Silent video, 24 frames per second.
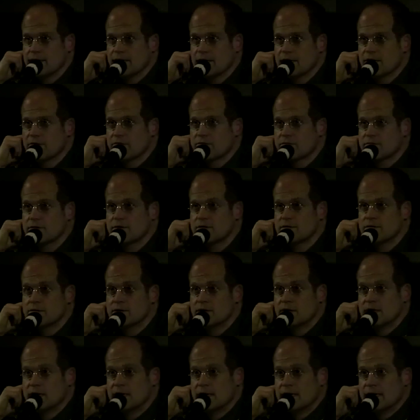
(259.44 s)
I guess
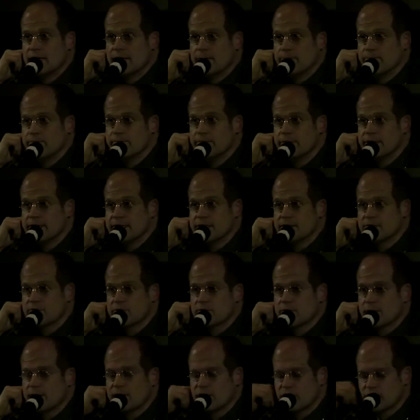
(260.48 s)
so.
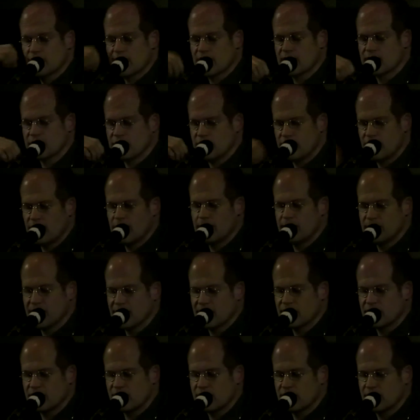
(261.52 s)
But so I try to draw
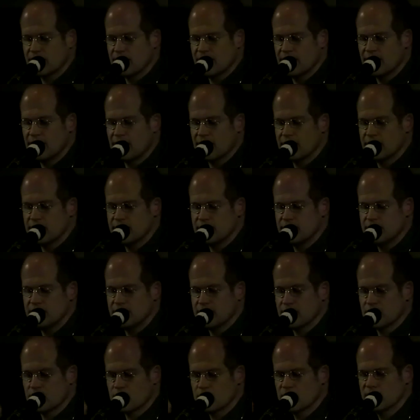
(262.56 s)
pictures that are
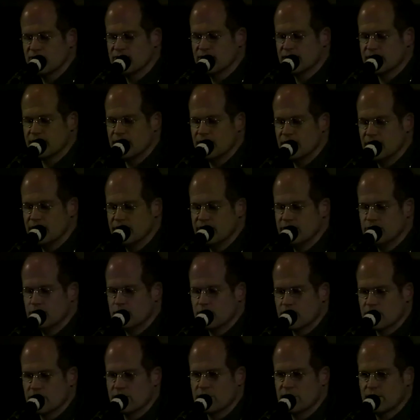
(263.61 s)
the equivalent
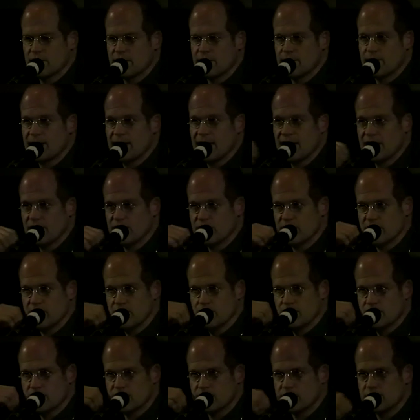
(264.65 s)
of words on a page
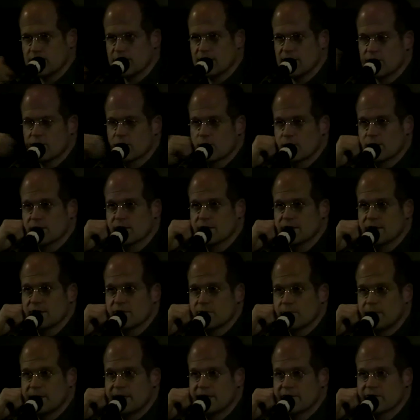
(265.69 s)
that you can read as quickly
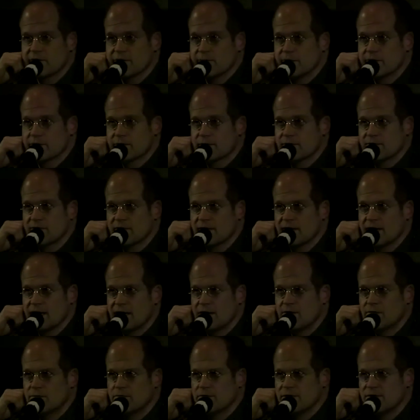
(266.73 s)
as possible. Because
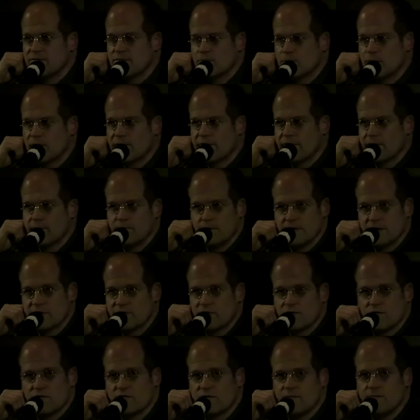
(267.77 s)
I don't even want the
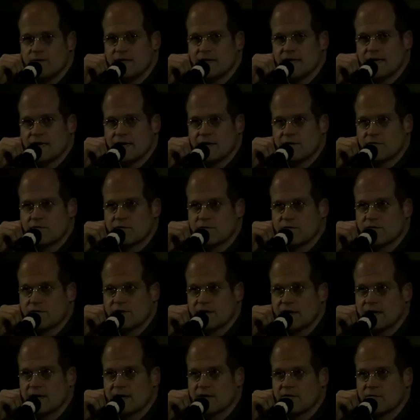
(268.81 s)
pictures to be that
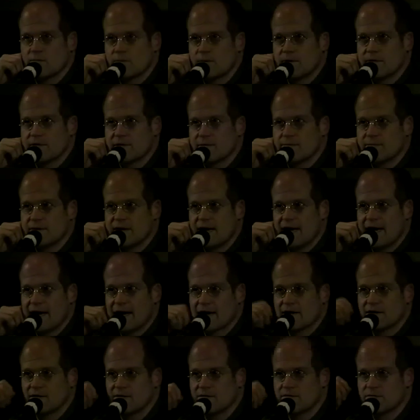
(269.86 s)
interesting. I just want them to
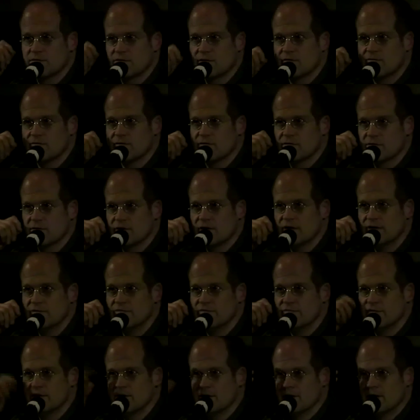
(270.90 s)
act in the service
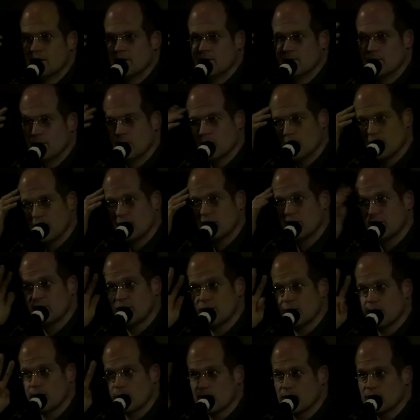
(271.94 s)
of what we
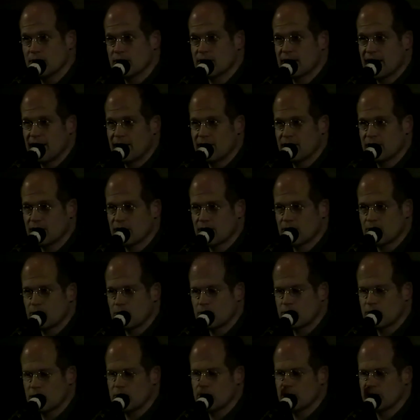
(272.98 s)
see when we look out into the
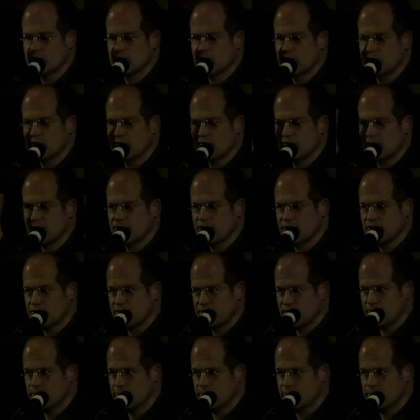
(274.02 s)
world, which is a very